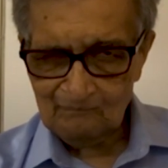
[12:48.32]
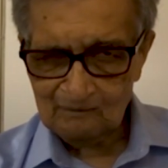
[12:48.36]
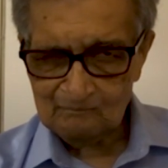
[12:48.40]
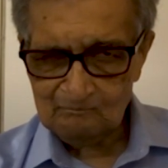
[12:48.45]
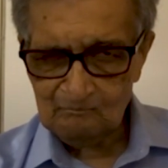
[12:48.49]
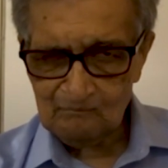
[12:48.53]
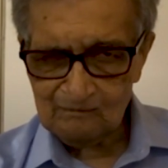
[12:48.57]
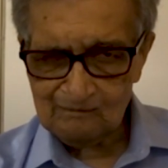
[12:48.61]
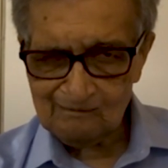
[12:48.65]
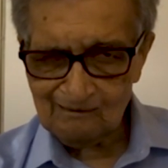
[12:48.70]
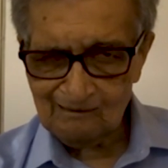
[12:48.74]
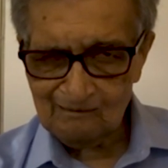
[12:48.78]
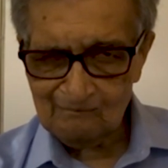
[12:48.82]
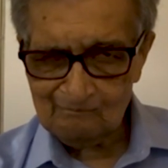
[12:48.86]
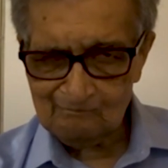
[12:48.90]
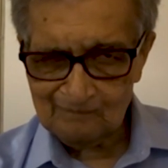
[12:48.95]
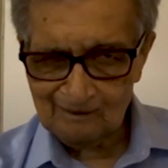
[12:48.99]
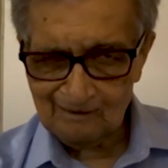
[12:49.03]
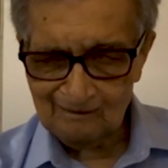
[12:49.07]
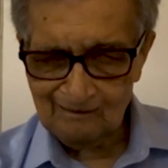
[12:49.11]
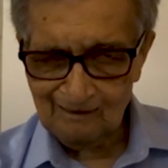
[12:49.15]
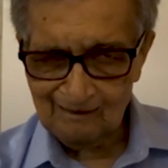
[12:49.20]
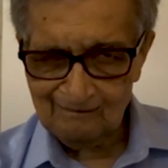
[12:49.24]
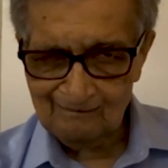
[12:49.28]
But
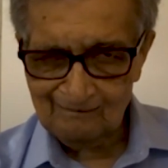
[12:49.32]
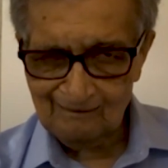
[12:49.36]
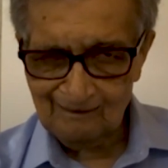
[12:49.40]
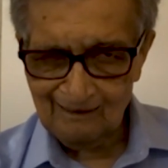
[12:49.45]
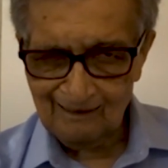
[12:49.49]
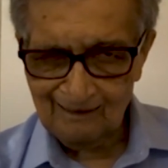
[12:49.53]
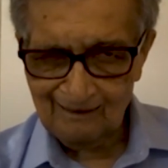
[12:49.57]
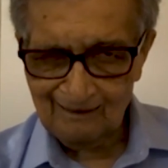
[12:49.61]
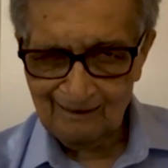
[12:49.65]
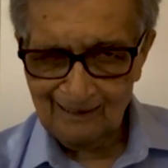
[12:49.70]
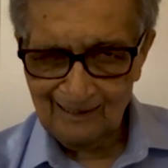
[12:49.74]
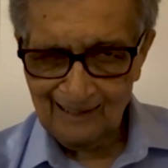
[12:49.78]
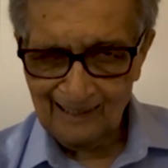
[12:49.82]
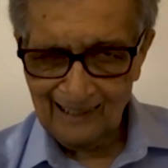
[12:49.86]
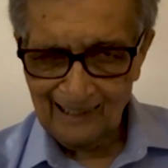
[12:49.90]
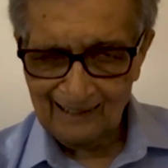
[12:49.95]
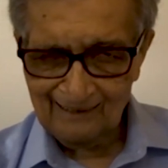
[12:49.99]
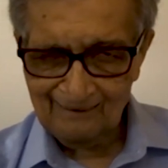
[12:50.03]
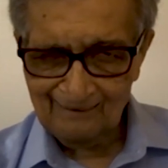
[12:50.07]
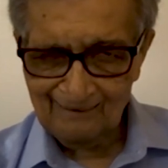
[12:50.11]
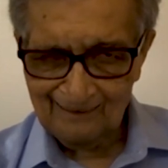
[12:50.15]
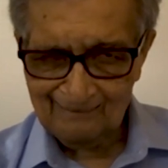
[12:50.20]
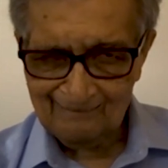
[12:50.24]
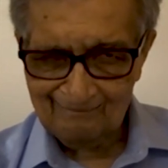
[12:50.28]
Muslims in India
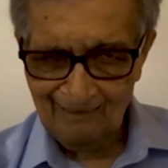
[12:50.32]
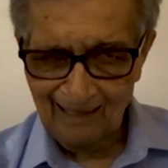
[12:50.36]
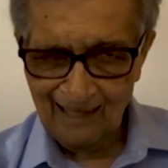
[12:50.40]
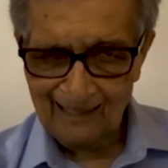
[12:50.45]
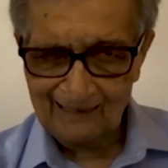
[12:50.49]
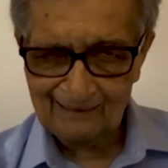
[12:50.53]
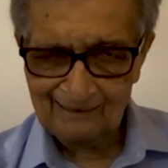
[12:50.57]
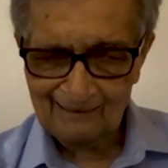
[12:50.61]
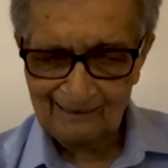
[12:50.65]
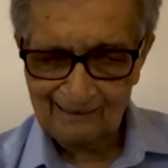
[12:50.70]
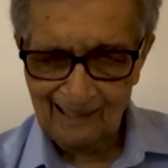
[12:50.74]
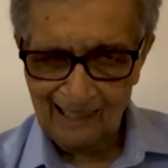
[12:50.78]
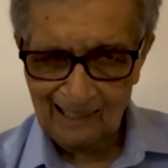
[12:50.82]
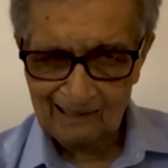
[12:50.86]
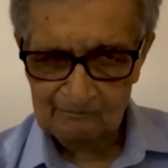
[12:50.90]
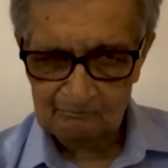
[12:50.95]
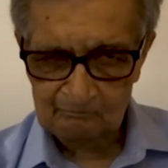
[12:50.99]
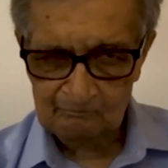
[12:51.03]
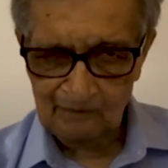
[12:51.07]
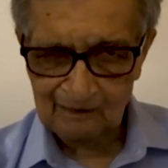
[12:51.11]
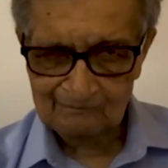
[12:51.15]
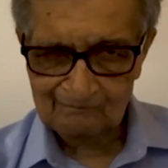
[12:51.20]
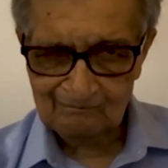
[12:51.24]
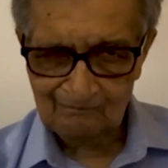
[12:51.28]
are exactly
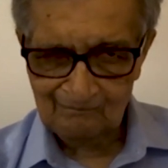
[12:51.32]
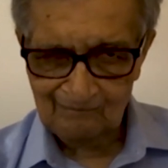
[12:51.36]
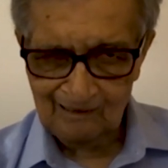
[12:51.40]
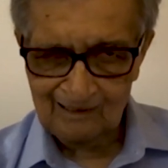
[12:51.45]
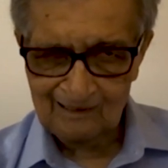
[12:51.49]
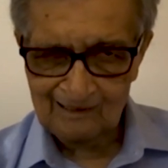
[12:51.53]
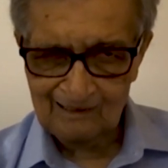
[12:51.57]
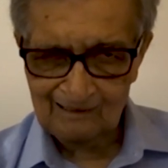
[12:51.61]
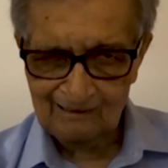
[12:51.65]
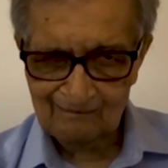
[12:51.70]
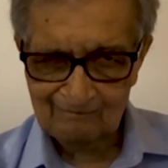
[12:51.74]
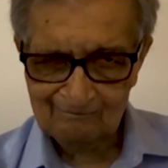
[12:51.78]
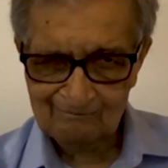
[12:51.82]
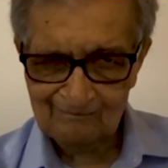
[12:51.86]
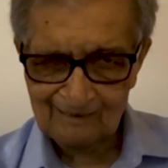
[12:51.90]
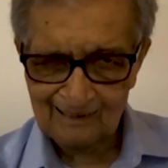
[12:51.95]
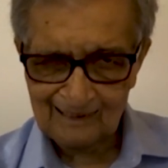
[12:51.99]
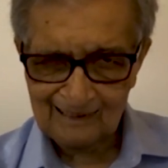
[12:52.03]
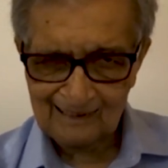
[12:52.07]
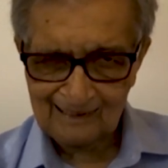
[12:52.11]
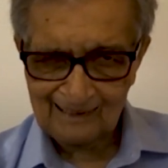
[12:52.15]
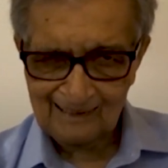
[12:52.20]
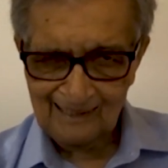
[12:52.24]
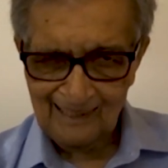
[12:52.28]
as much
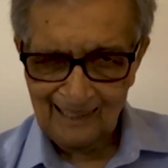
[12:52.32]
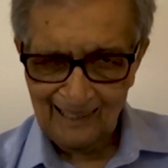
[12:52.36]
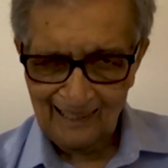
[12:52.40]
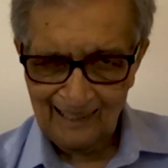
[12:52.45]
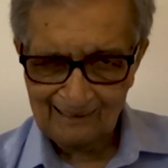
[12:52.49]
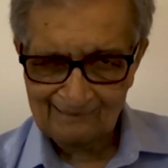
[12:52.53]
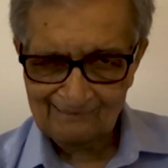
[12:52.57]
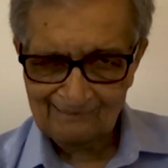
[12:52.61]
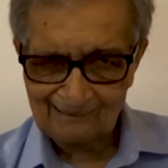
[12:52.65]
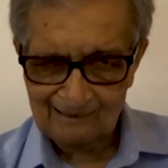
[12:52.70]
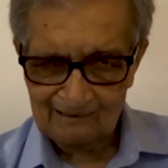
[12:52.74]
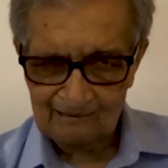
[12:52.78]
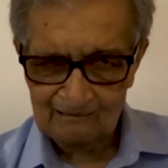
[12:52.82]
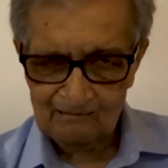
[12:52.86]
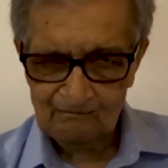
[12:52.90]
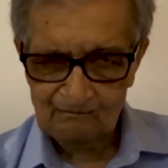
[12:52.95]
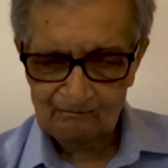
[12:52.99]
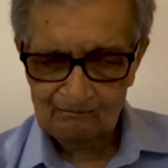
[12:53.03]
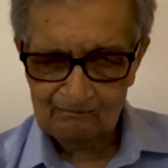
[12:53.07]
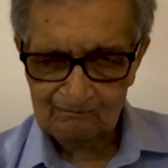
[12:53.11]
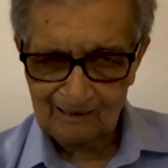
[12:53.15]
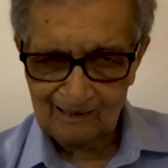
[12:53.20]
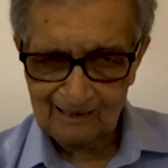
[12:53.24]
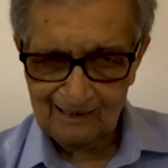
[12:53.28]
Indian as
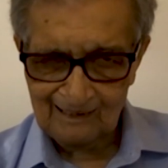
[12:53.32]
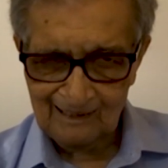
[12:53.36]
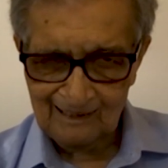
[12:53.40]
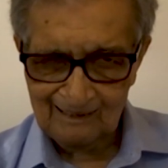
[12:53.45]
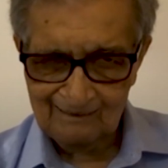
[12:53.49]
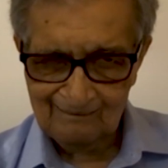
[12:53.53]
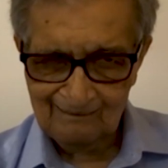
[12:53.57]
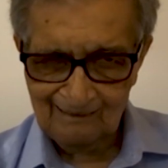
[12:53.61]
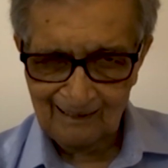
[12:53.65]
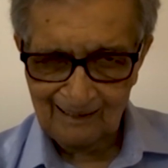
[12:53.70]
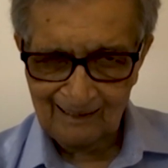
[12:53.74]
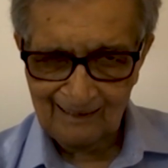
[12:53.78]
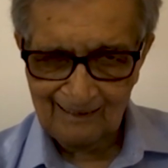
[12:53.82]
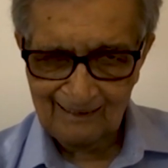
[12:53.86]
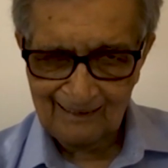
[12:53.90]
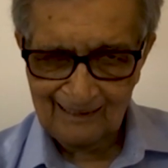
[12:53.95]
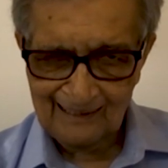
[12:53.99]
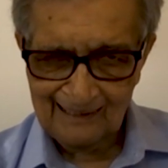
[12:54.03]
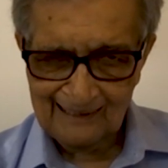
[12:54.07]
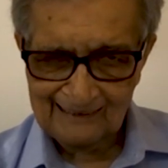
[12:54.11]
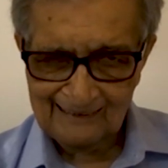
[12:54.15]
Hindus in India.